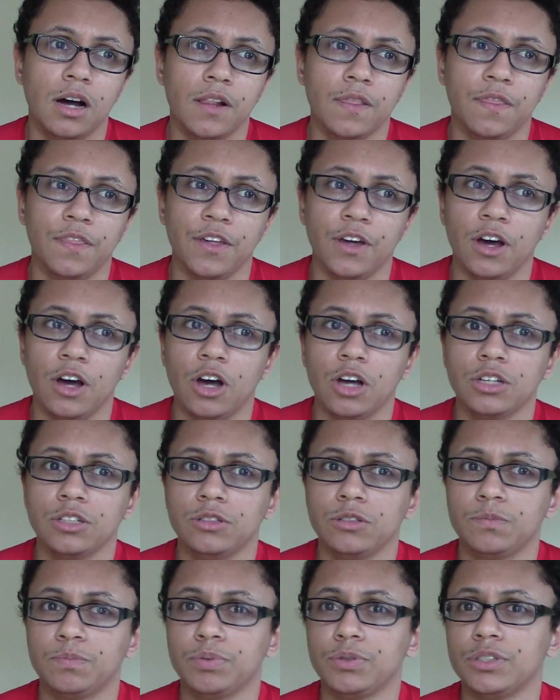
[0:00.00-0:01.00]
the
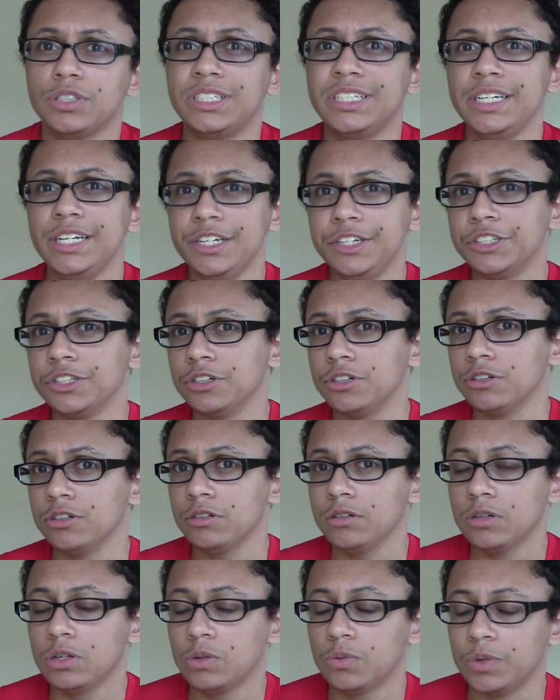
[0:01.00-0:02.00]
procedure,
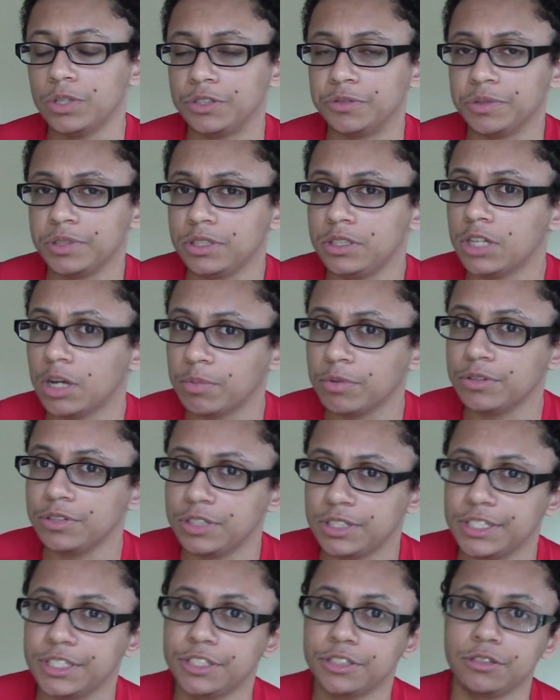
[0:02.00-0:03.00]
which was double
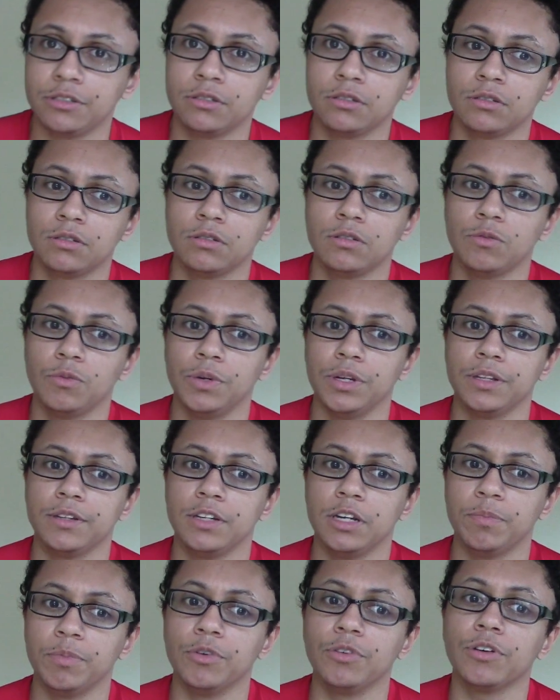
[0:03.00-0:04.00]
incision with
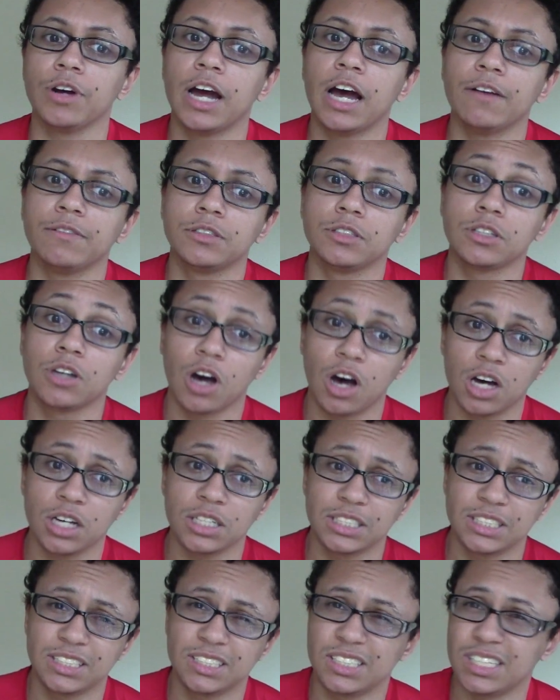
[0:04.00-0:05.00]
nipple grafts,
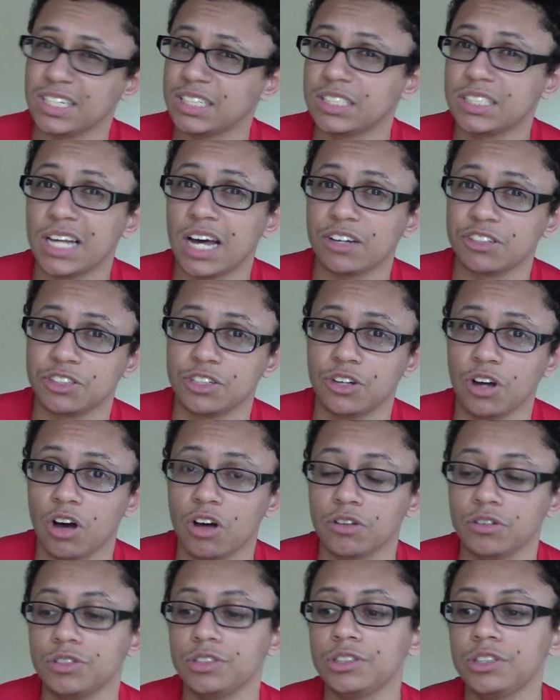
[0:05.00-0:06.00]
cost
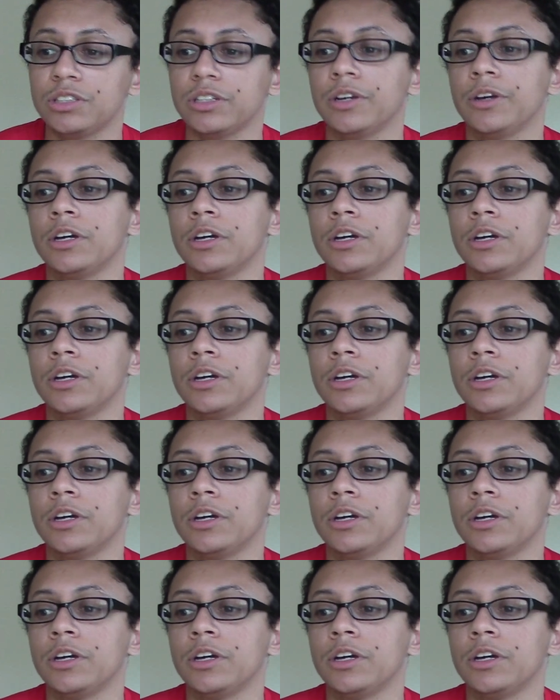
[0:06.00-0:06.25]
$6,000.